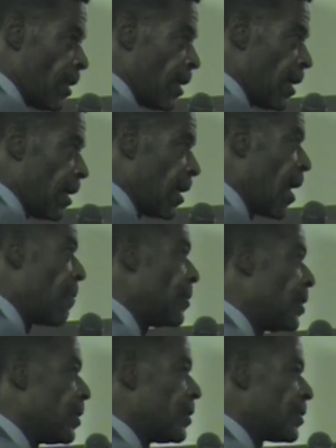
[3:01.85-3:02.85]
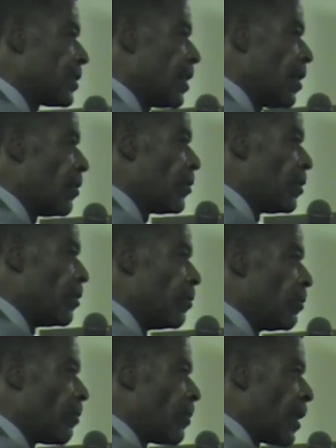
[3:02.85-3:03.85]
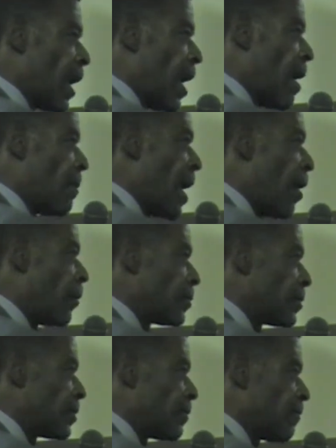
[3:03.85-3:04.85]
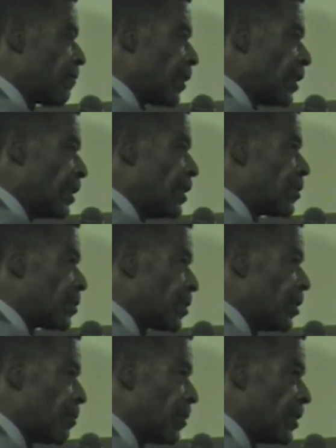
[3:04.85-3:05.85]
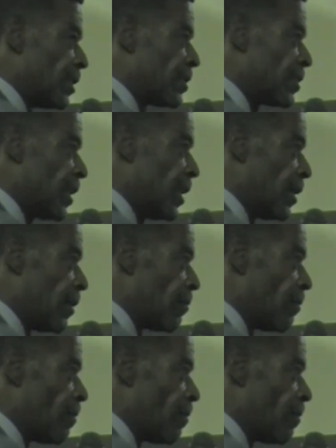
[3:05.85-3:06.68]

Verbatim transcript: And I'm here to tell you, I'm out for leadership in the city.